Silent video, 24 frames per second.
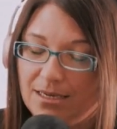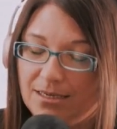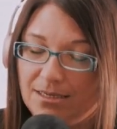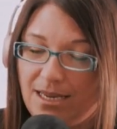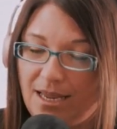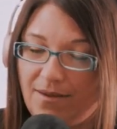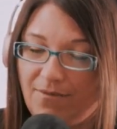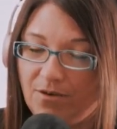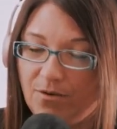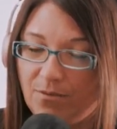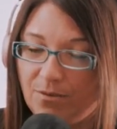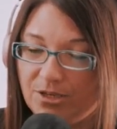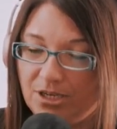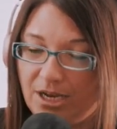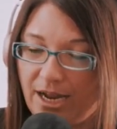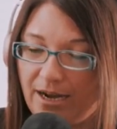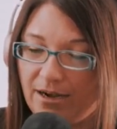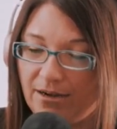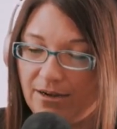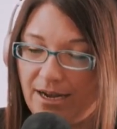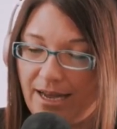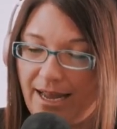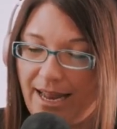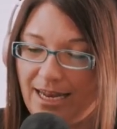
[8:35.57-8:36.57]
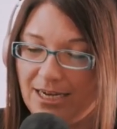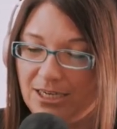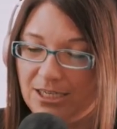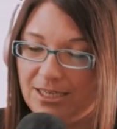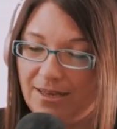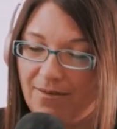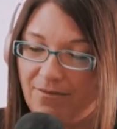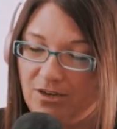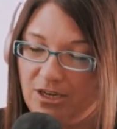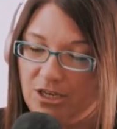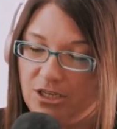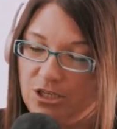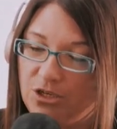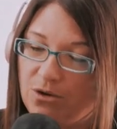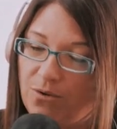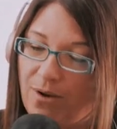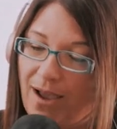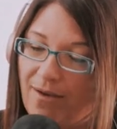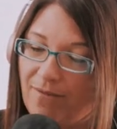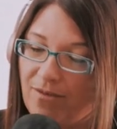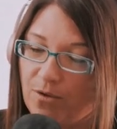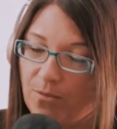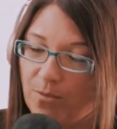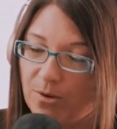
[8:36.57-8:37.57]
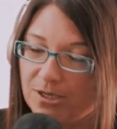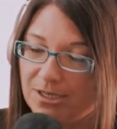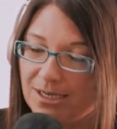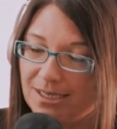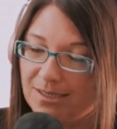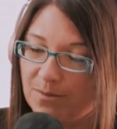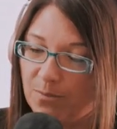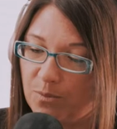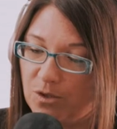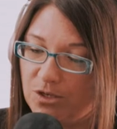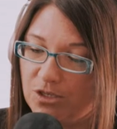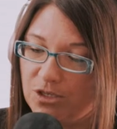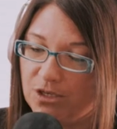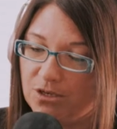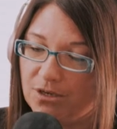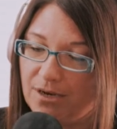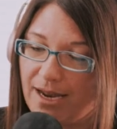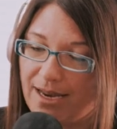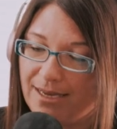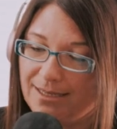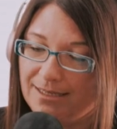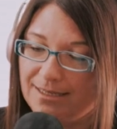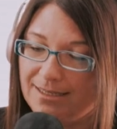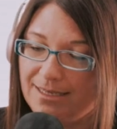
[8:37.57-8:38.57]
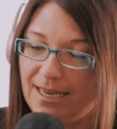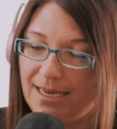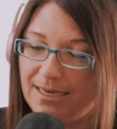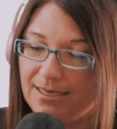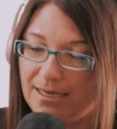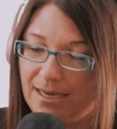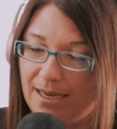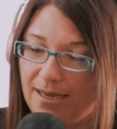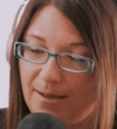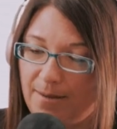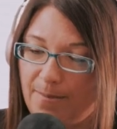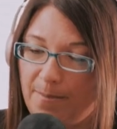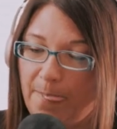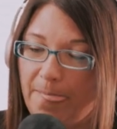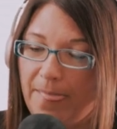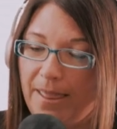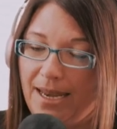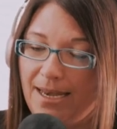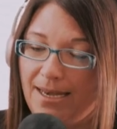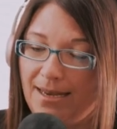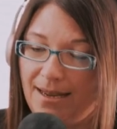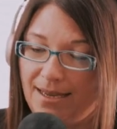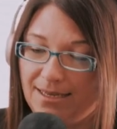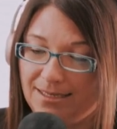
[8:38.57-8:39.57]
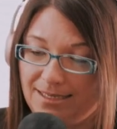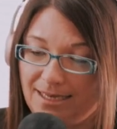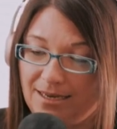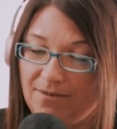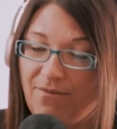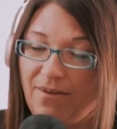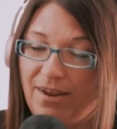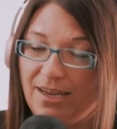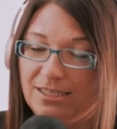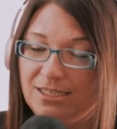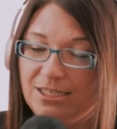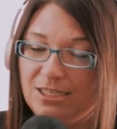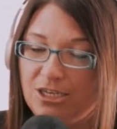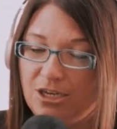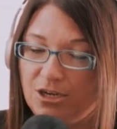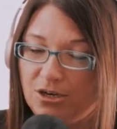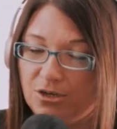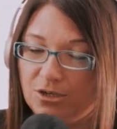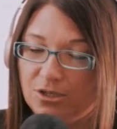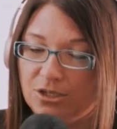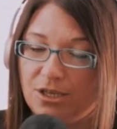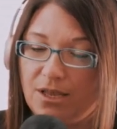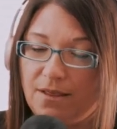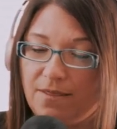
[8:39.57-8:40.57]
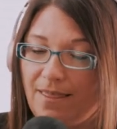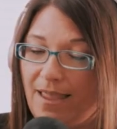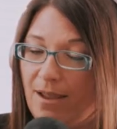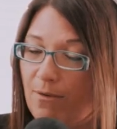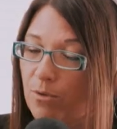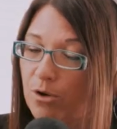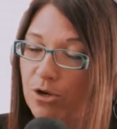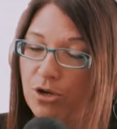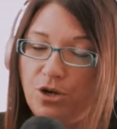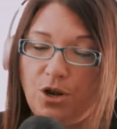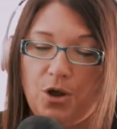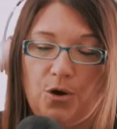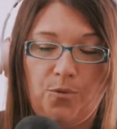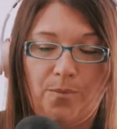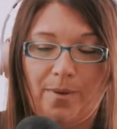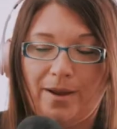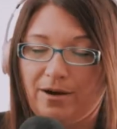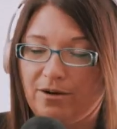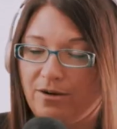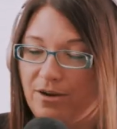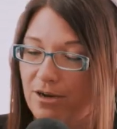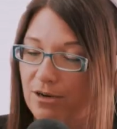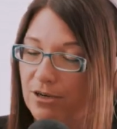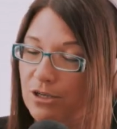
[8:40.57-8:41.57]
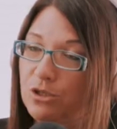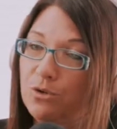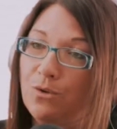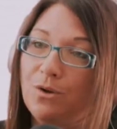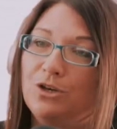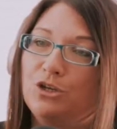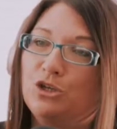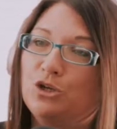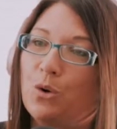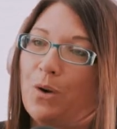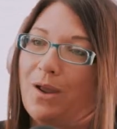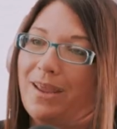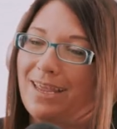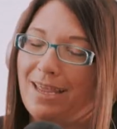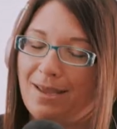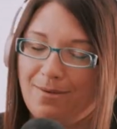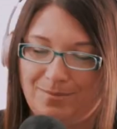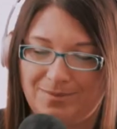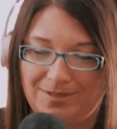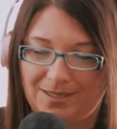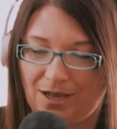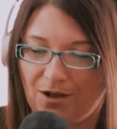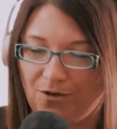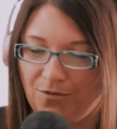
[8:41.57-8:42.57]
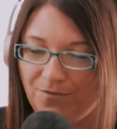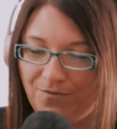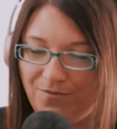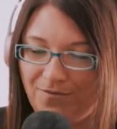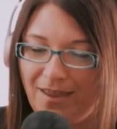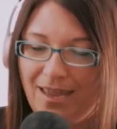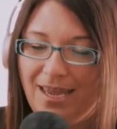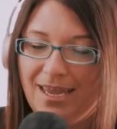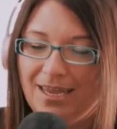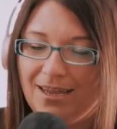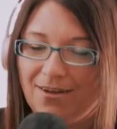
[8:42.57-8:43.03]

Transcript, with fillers: David retired at age 72, having worked as a printer, and said um, in his advanced years, they were no barrier to enjoying himself.